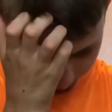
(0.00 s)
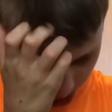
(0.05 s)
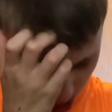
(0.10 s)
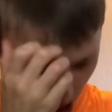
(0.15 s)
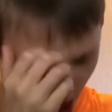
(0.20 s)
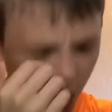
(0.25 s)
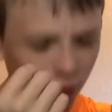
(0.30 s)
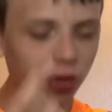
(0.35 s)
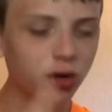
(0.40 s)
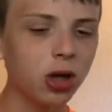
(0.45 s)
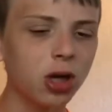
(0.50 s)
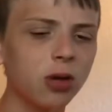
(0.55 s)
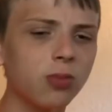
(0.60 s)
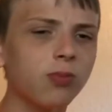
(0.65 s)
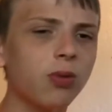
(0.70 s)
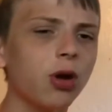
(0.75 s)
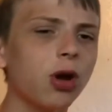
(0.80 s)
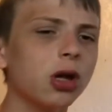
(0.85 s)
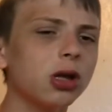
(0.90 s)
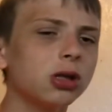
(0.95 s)

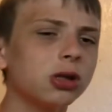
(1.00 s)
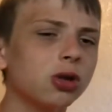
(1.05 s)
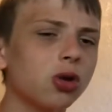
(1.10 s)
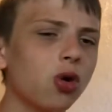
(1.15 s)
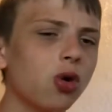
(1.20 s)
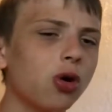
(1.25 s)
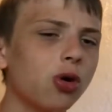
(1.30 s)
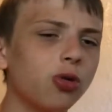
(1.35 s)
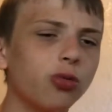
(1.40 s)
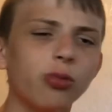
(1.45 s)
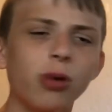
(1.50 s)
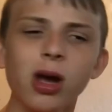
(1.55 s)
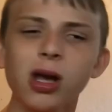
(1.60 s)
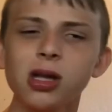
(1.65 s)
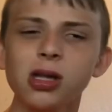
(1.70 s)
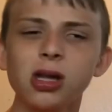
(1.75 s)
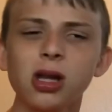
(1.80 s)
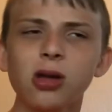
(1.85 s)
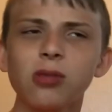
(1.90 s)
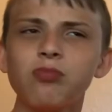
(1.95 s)
preschool.
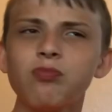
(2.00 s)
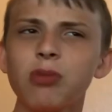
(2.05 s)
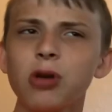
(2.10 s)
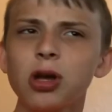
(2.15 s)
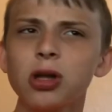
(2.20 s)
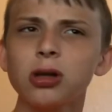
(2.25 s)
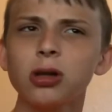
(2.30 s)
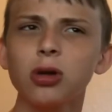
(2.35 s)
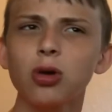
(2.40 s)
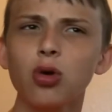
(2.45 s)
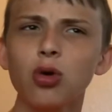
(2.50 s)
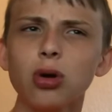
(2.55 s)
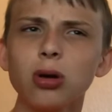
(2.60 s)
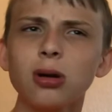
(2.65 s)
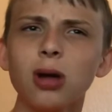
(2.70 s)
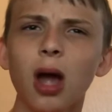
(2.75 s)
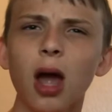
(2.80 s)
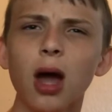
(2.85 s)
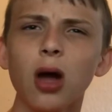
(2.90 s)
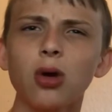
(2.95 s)
Wait, does
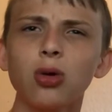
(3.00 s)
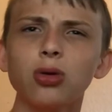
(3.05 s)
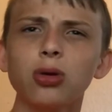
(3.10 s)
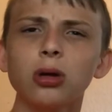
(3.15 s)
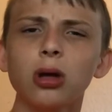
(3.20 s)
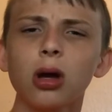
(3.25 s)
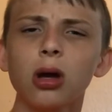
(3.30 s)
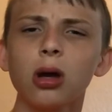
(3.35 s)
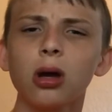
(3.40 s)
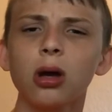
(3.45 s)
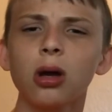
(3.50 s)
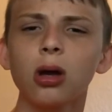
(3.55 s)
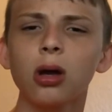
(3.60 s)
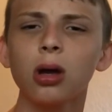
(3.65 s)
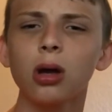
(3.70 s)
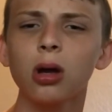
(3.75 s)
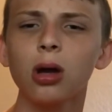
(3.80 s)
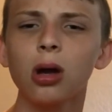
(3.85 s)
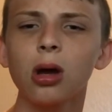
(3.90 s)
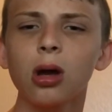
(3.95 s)
preschool count?
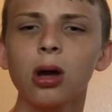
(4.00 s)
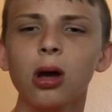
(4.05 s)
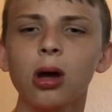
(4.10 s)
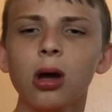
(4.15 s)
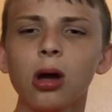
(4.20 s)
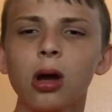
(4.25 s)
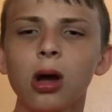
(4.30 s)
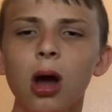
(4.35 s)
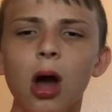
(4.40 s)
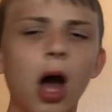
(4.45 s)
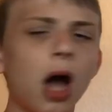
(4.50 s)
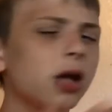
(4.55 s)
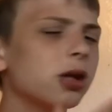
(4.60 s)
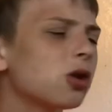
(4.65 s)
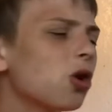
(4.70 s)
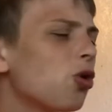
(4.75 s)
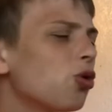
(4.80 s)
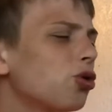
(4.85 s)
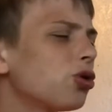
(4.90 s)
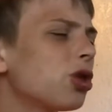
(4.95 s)
I
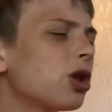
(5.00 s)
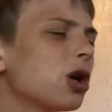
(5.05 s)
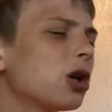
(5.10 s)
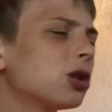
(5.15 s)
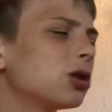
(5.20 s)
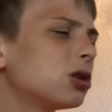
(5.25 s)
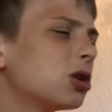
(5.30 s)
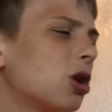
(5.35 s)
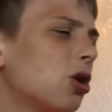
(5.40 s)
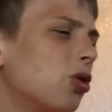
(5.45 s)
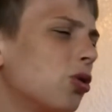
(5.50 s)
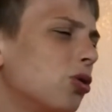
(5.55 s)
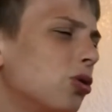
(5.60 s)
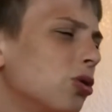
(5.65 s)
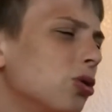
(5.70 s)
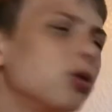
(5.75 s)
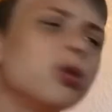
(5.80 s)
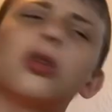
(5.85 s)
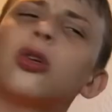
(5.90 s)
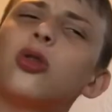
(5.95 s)
don't think so.
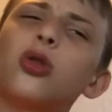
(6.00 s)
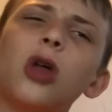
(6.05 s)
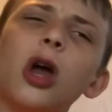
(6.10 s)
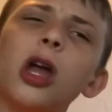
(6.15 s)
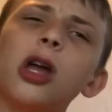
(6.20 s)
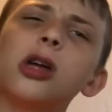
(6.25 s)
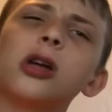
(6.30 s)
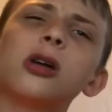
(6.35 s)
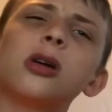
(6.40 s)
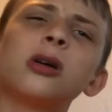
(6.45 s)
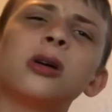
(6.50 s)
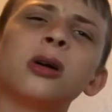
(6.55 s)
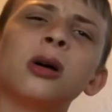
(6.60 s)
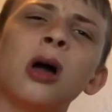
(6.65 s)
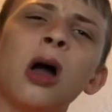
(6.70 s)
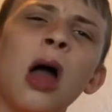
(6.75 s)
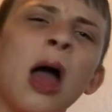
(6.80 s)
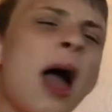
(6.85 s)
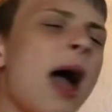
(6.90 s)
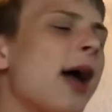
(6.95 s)
Do they?
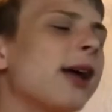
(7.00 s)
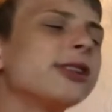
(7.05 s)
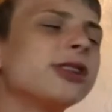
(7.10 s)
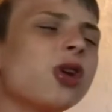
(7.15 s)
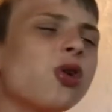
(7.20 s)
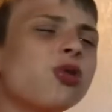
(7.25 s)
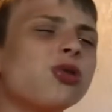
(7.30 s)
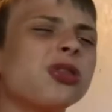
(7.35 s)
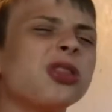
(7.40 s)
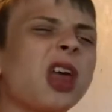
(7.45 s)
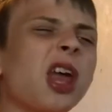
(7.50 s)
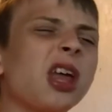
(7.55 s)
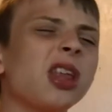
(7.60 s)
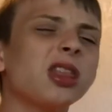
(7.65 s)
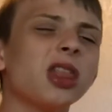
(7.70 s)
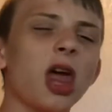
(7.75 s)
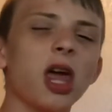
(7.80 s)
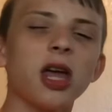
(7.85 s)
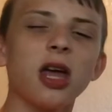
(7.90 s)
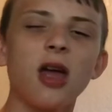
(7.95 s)
I don't
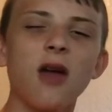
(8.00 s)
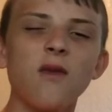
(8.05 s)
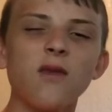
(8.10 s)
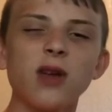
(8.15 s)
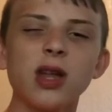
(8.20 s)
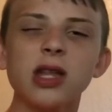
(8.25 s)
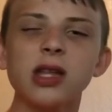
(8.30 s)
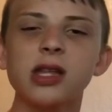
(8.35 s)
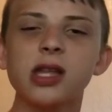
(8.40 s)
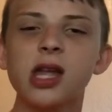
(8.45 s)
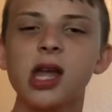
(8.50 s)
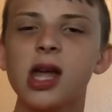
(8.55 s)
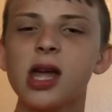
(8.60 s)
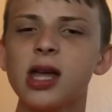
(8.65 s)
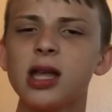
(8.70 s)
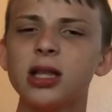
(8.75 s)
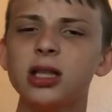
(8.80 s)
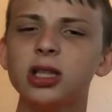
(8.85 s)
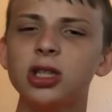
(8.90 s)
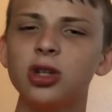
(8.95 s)
think they even
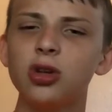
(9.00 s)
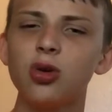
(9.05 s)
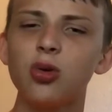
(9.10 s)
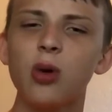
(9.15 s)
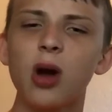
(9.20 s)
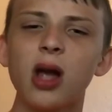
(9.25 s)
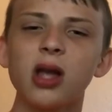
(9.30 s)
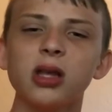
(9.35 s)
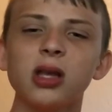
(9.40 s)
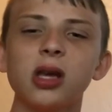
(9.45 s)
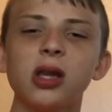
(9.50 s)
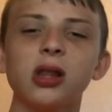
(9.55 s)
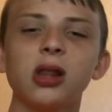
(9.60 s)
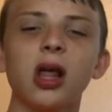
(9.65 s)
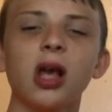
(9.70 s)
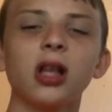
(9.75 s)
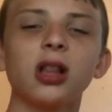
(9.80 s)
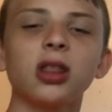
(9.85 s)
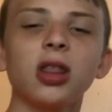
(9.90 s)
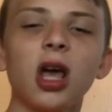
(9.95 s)
teach you
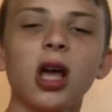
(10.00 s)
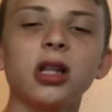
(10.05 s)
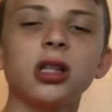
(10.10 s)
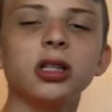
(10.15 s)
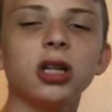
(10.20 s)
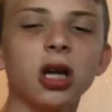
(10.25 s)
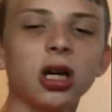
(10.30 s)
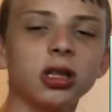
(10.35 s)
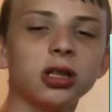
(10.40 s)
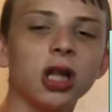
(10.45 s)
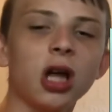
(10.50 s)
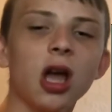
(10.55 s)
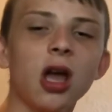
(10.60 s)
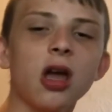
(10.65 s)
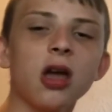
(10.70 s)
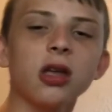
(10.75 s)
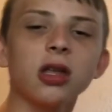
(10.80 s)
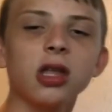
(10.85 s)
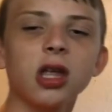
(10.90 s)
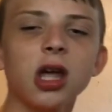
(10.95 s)
anything. They just
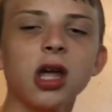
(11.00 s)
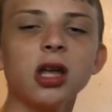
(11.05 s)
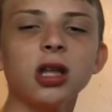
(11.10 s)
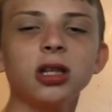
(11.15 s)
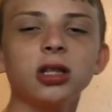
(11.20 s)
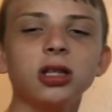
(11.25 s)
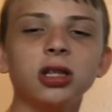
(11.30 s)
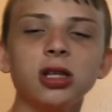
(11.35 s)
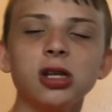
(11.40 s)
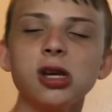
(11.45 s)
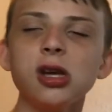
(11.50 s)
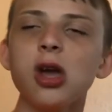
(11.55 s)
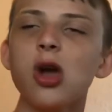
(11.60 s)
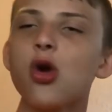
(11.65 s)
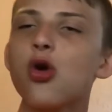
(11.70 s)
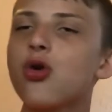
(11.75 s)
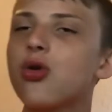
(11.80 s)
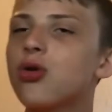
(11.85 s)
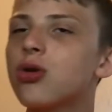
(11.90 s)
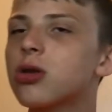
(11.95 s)
teach
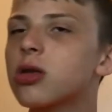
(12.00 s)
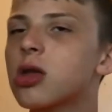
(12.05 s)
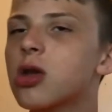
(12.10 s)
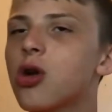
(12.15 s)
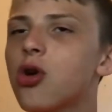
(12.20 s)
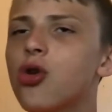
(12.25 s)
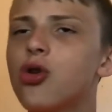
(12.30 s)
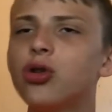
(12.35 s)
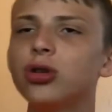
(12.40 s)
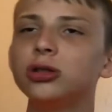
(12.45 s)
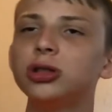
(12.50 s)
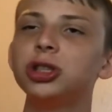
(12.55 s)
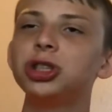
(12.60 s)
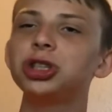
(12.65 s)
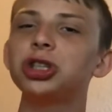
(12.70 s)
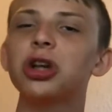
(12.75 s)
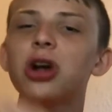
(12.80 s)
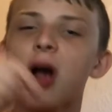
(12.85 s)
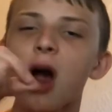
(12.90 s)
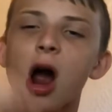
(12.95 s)
you to
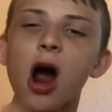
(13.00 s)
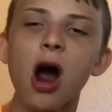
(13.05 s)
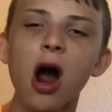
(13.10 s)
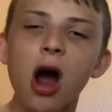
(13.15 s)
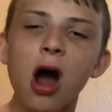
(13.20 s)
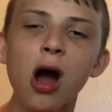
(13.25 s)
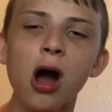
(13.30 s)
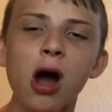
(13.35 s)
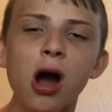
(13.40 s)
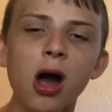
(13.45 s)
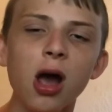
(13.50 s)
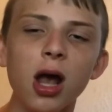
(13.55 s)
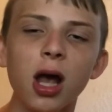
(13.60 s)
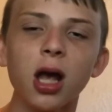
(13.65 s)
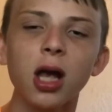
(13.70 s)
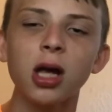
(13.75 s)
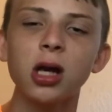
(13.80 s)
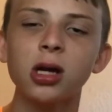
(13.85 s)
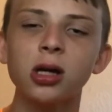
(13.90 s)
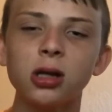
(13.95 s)
draw
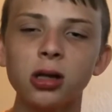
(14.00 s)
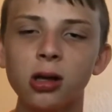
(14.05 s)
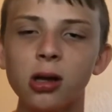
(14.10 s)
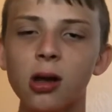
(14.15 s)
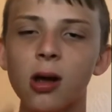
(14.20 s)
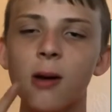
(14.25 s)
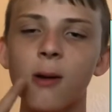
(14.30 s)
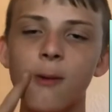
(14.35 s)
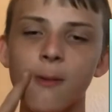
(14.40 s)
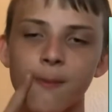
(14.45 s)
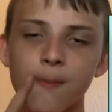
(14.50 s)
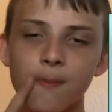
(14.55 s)
and